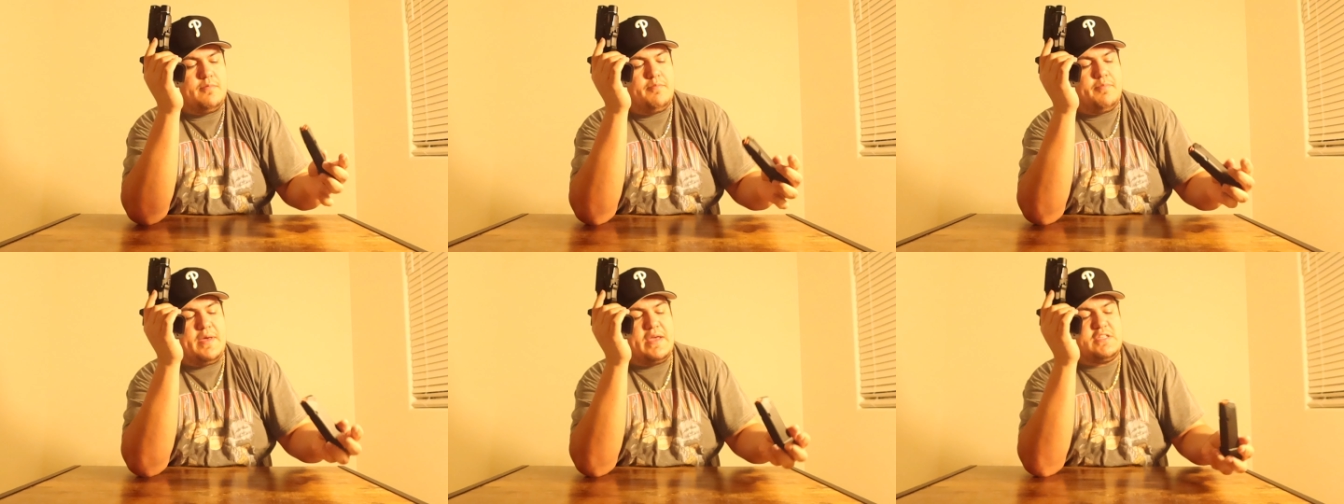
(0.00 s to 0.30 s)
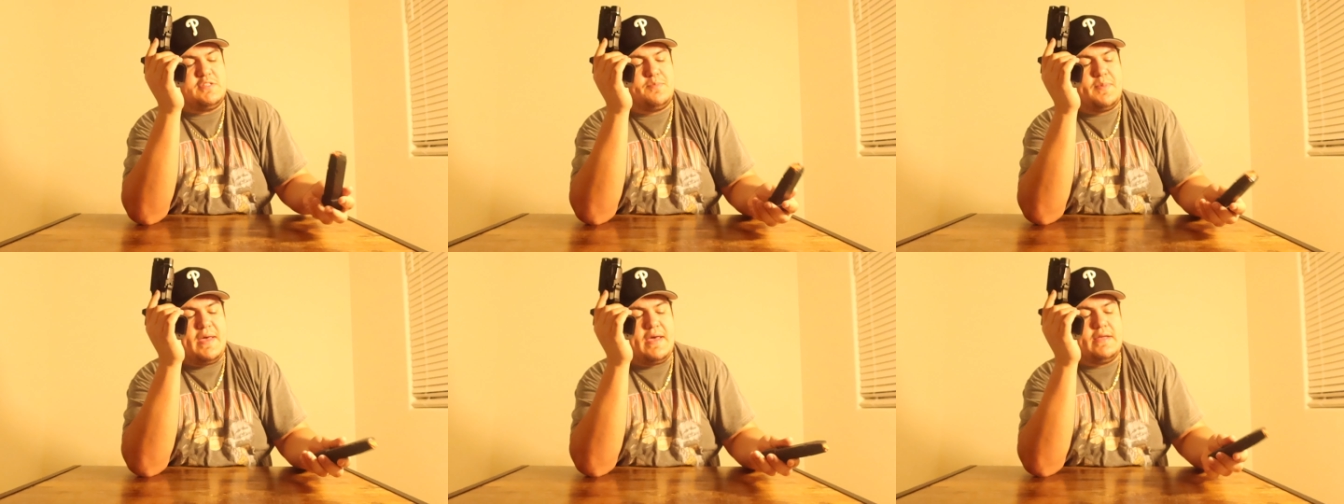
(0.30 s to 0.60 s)

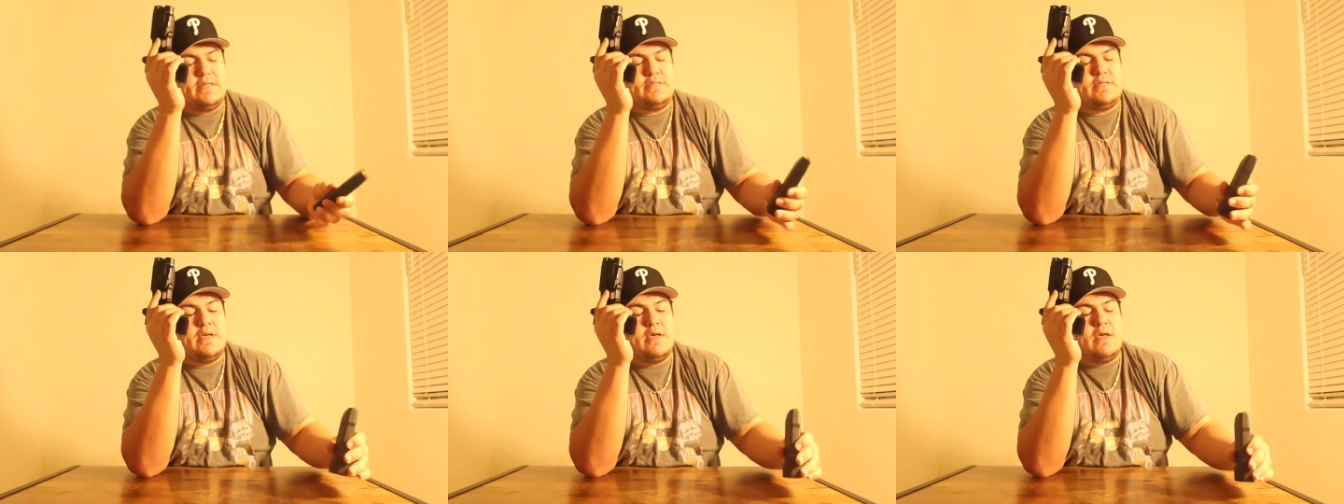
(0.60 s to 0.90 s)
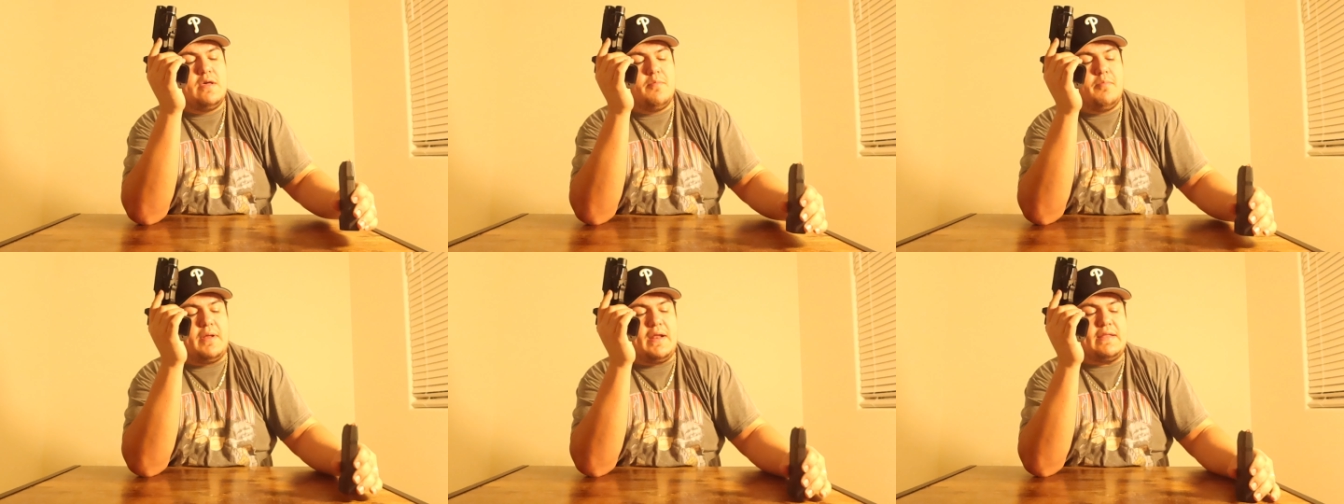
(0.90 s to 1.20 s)
base pads,
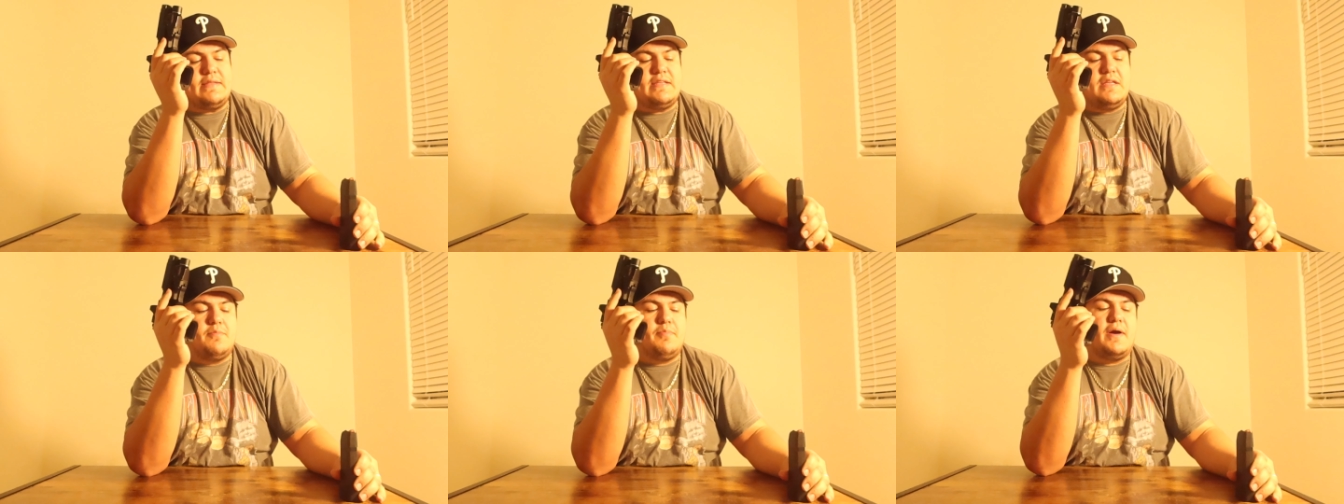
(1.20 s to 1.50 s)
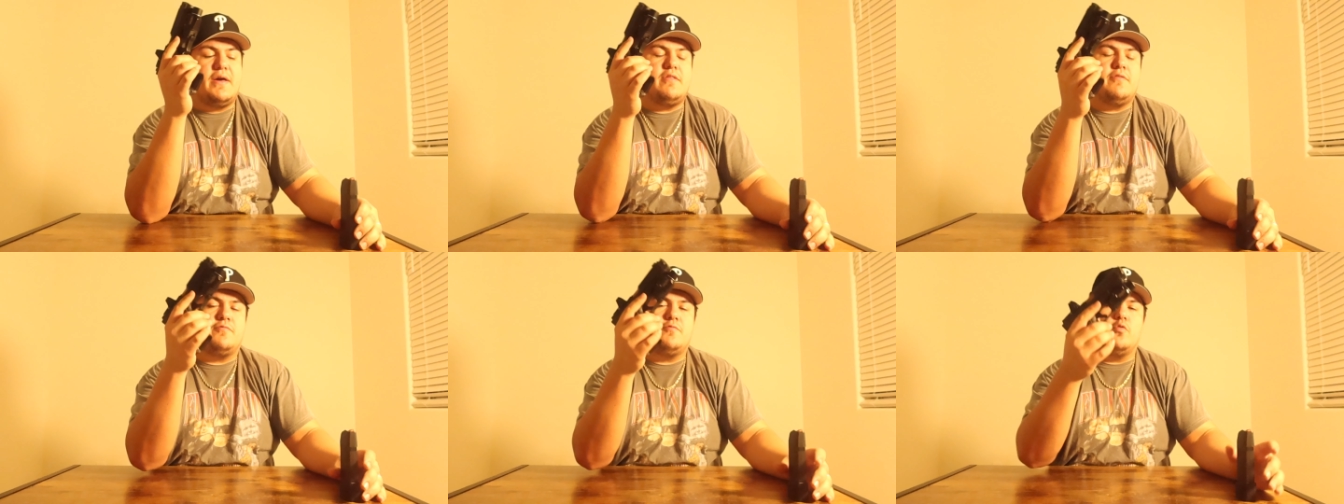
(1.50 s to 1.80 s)
but I did
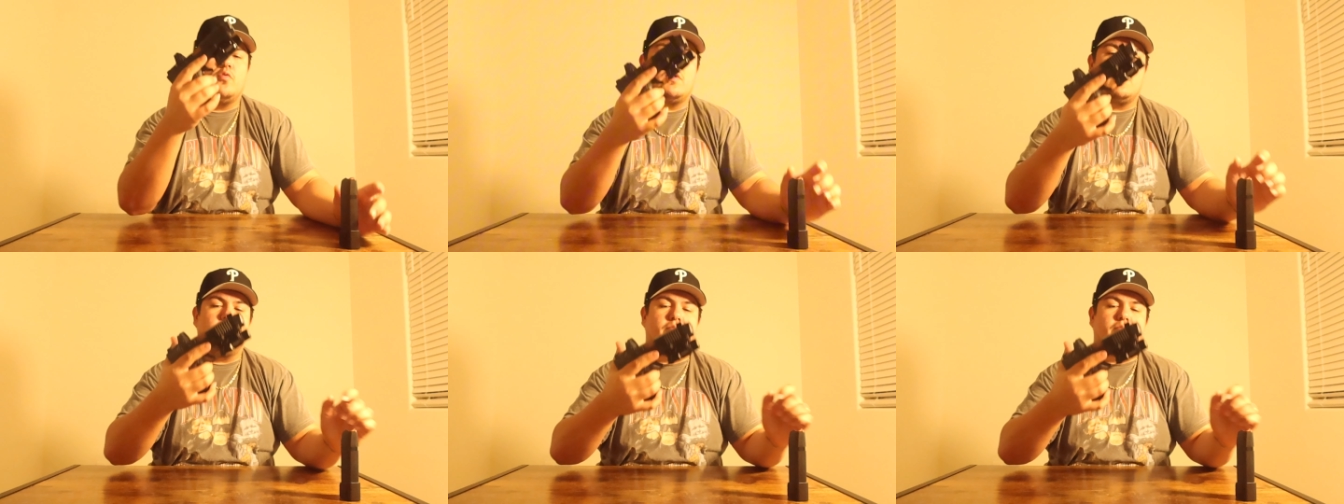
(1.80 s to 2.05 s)
buy the full